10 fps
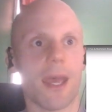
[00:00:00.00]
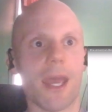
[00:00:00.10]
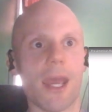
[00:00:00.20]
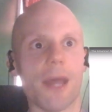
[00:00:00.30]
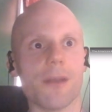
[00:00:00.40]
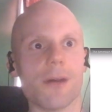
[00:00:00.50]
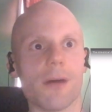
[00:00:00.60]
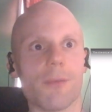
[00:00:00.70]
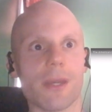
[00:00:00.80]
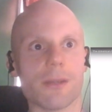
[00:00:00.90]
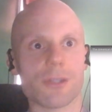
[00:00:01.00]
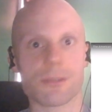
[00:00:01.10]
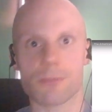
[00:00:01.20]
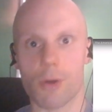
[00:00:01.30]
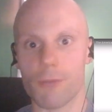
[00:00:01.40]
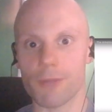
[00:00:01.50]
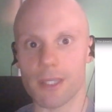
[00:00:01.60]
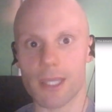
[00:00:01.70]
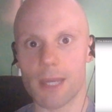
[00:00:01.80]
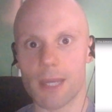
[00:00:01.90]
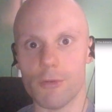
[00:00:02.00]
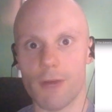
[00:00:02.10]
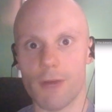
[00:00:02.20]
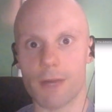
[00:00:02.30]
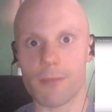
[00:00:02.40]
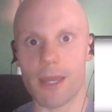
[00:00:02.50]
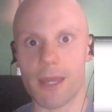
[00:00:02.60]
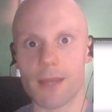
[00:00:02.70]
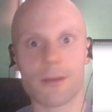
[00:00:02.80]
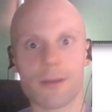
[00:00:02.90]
And we just hopefully can move on from that.